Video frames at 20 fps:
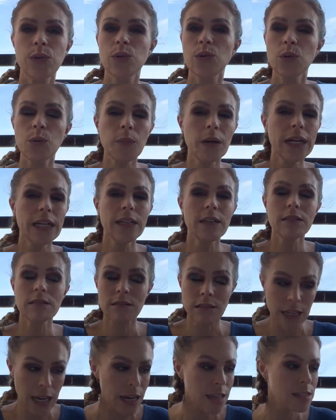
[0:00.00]
normally
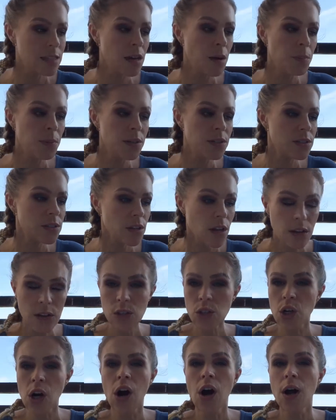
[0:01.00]
gets up at a
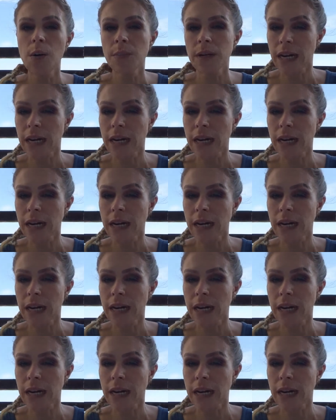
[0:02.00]
certain time